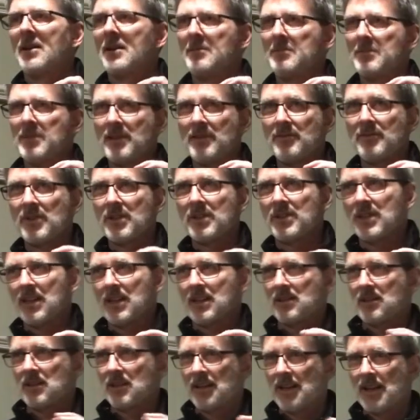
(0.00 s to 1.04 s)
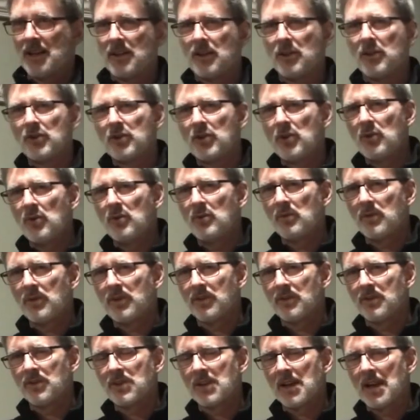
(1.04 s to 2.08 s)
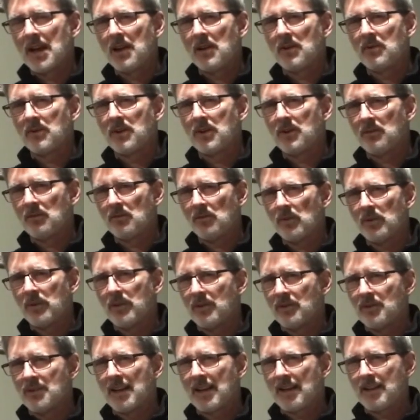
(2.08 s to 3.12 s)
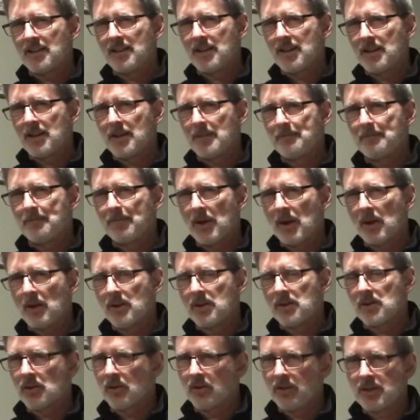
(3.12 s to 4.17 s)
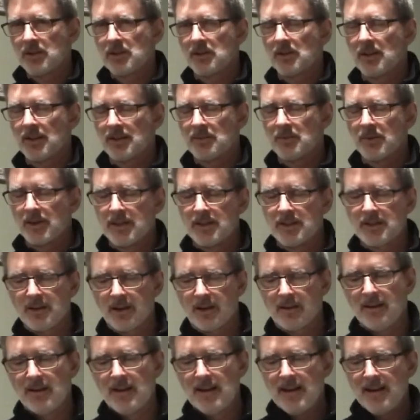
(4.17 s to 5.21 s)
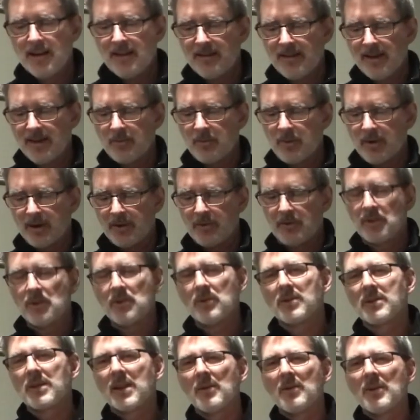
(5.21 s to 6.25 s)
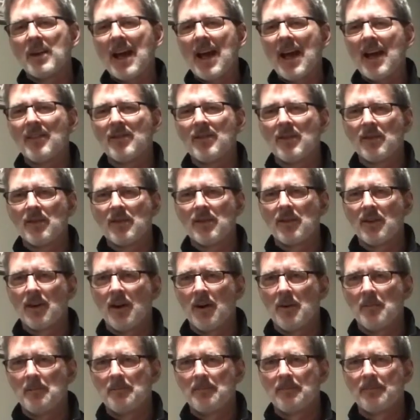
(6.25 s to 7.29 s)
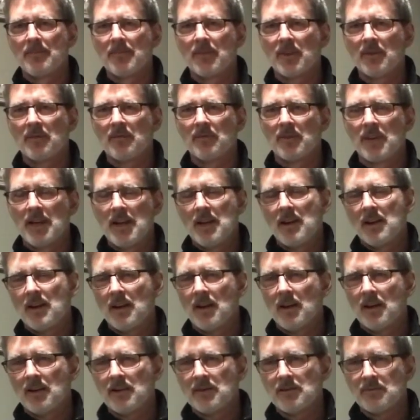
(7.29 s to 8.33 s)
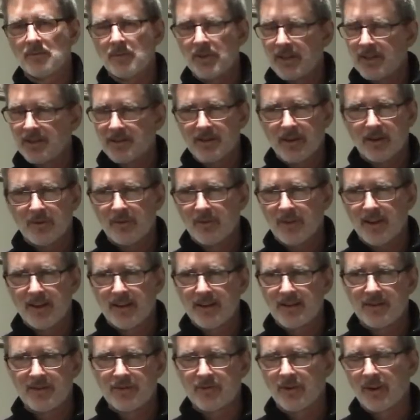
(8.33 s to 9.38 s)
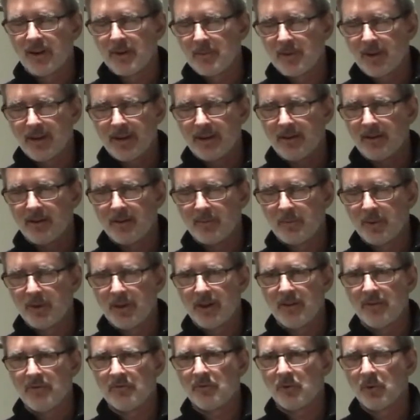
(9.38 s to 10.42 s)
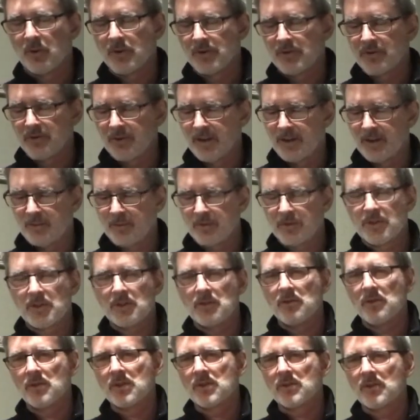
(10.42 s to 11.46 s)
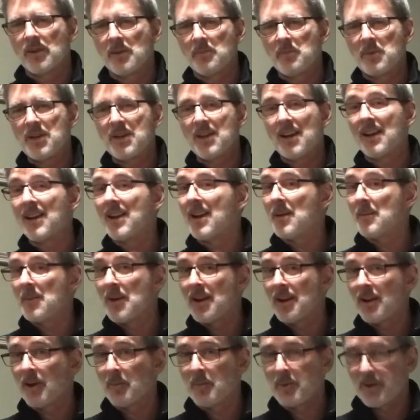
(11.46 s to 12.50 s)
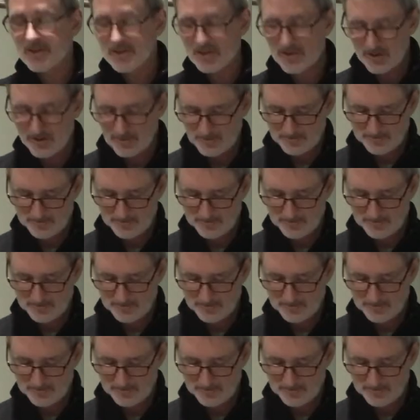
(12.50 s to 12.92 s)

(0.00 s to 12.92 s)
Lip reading: gives you a chance to get in tune with your sound and with your technique. All right, so that's a nice way to start. Then what I would do is I would add the thumb. We can start with any string, but here I'll put it on the fourth string. Let's do a straight P-I-M-A arpeggio.